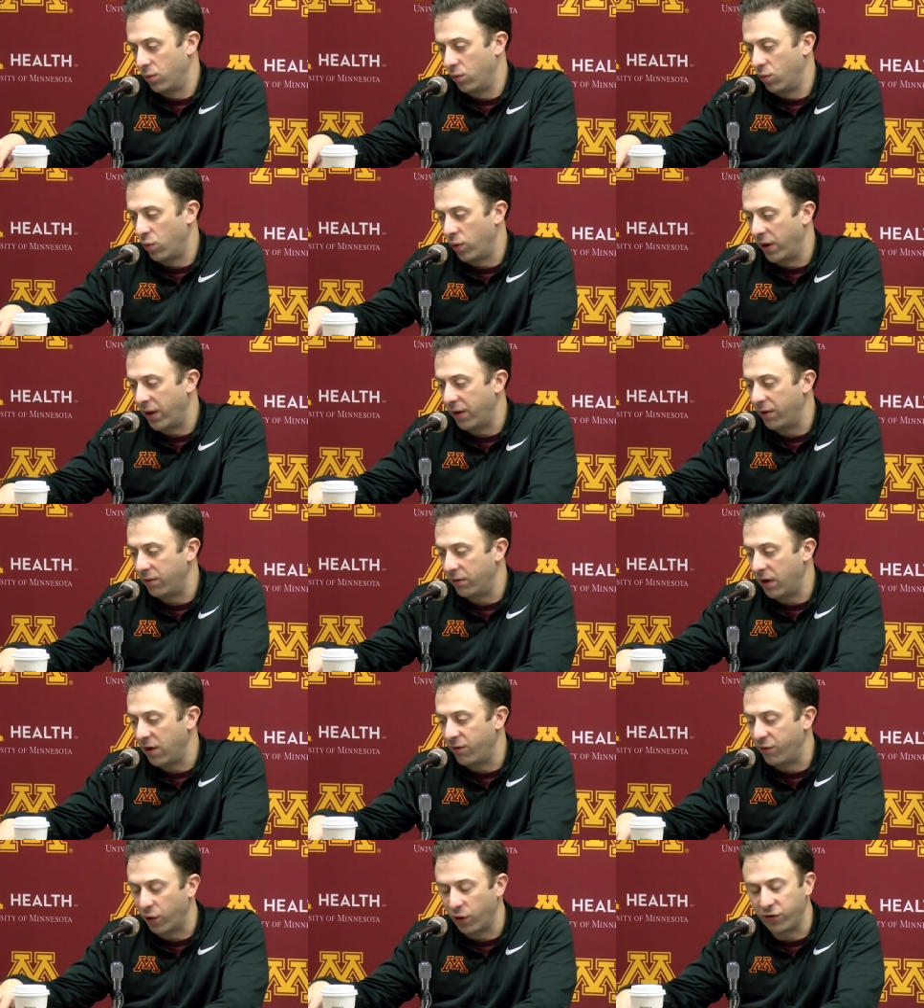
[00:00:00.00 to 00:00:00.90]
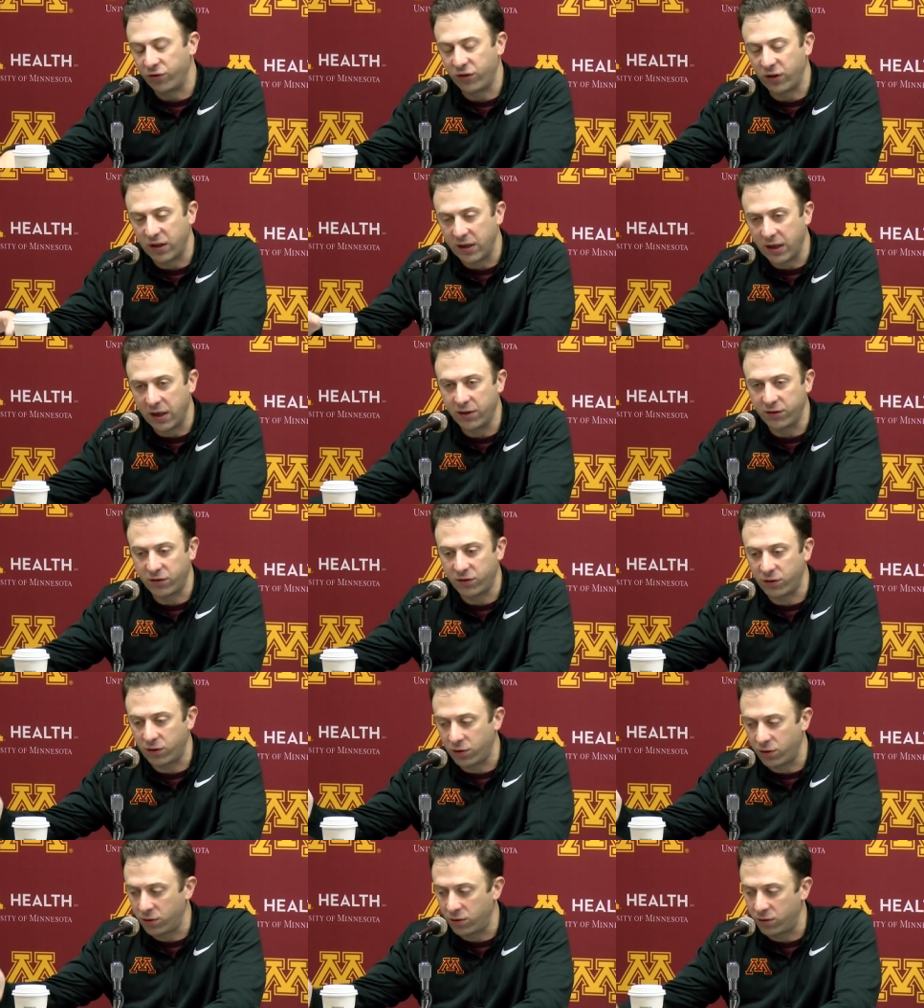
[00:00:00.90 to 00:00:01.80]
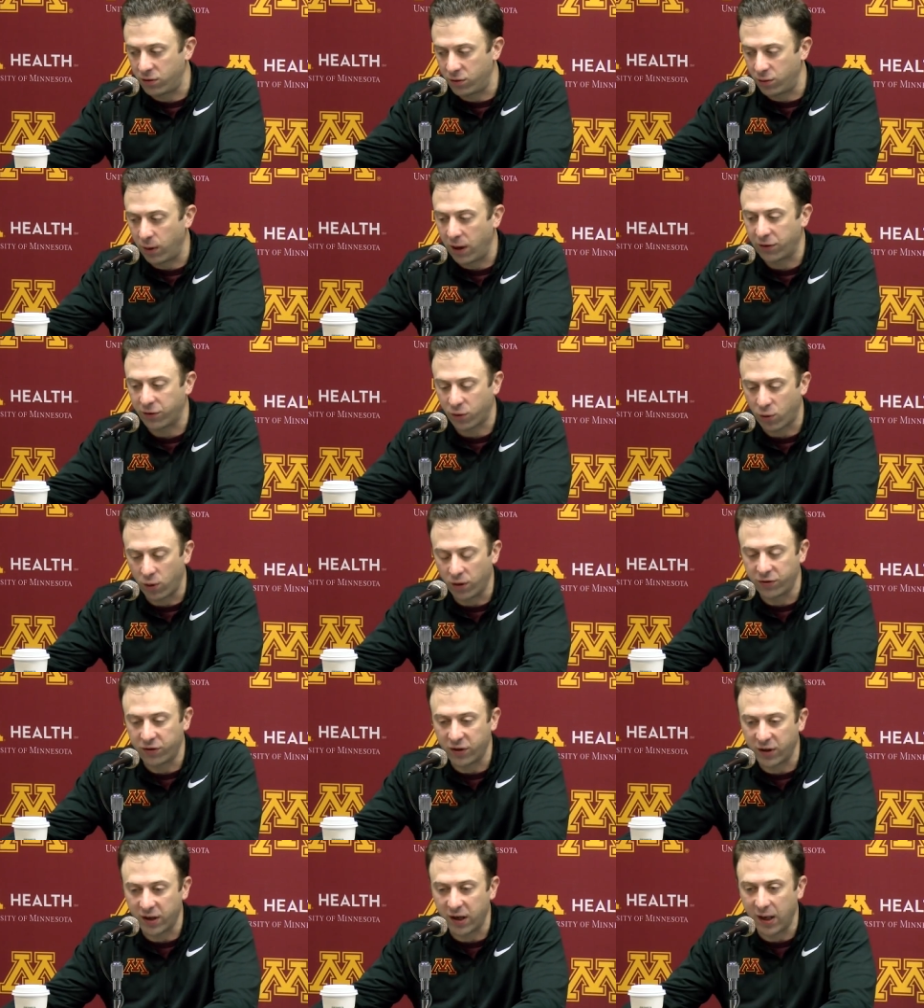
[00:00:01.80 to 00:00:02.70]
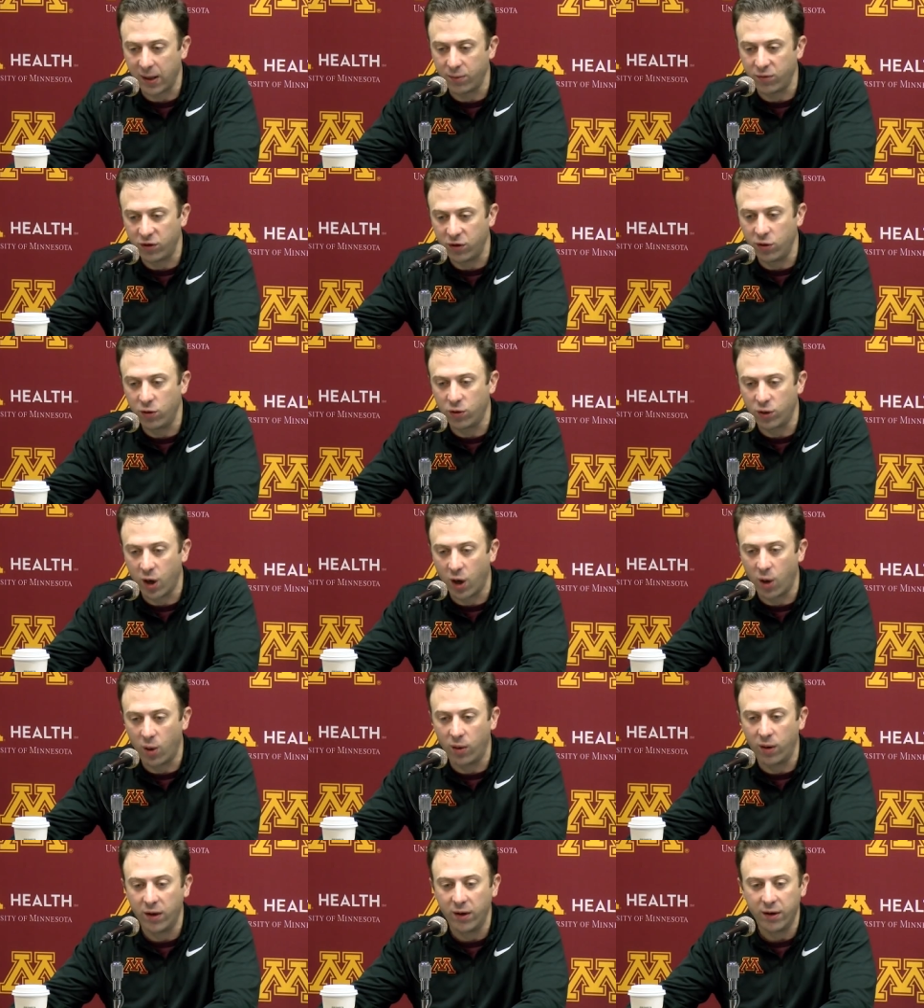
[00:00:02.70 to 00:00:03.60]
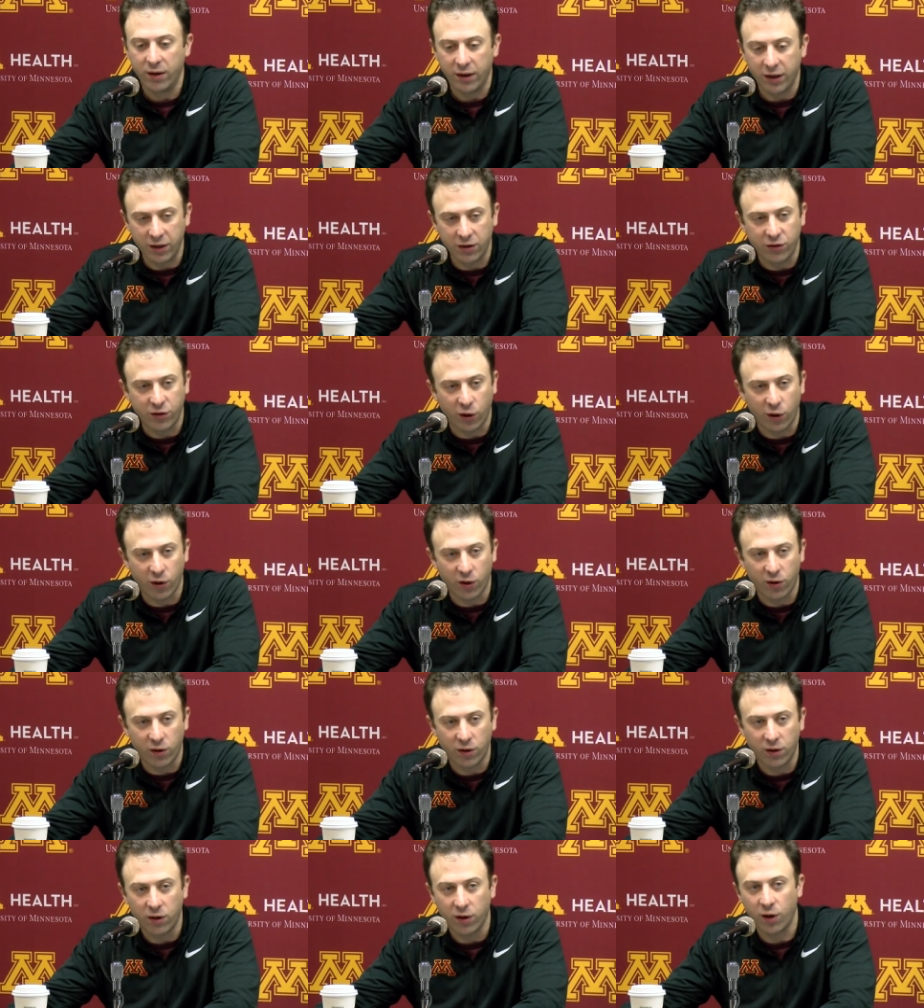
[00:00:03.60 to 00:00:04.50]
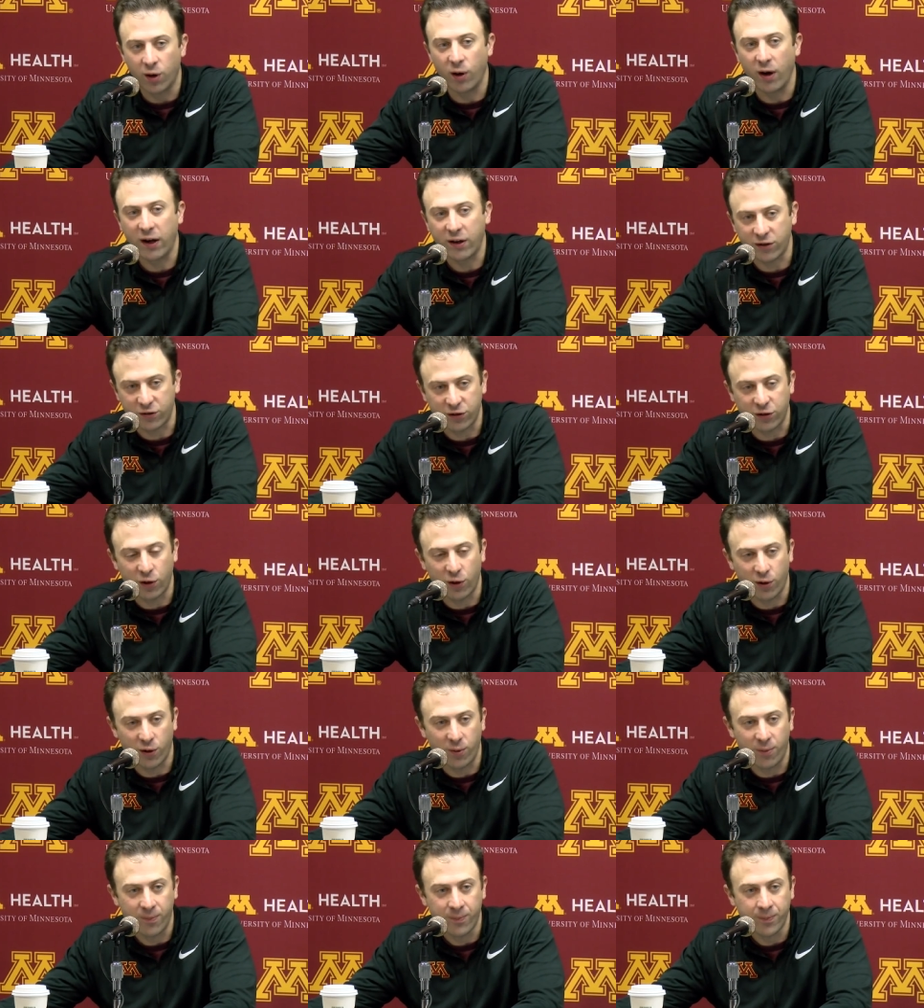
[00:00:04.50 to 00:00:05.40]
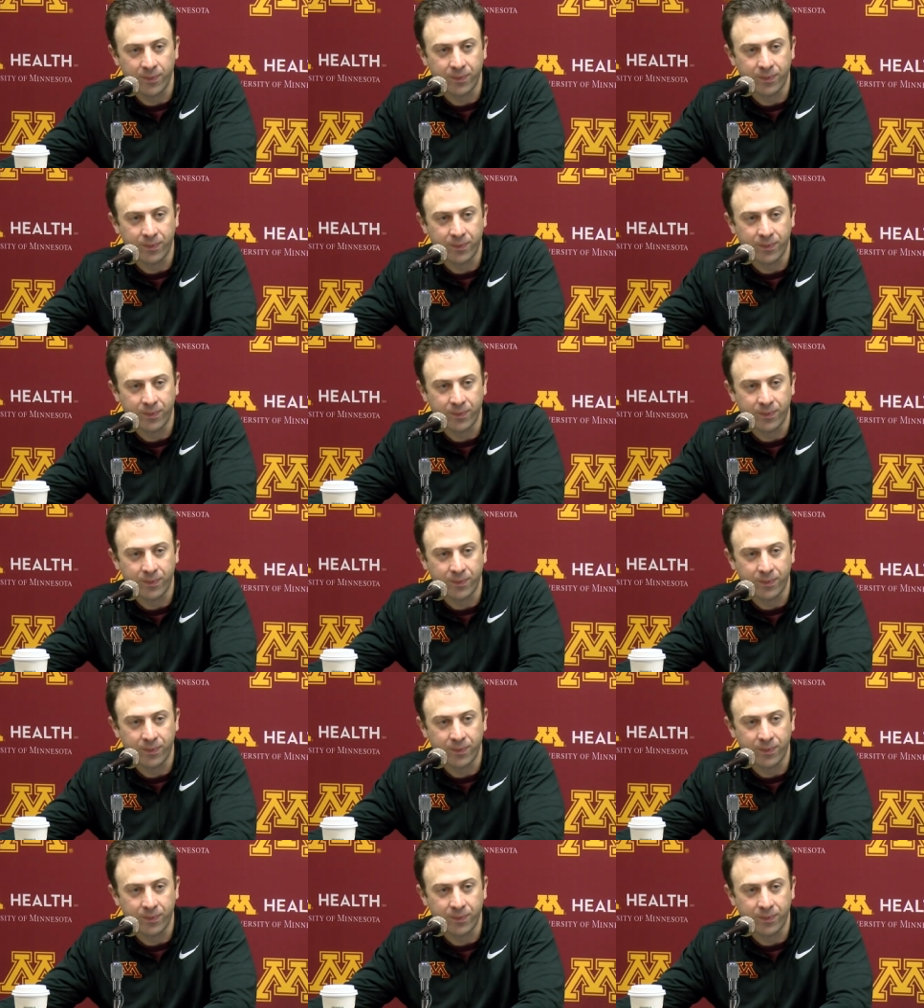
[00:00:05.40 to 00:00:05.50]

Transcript: when adversity hits throughout the course of the game, do you go internal or external?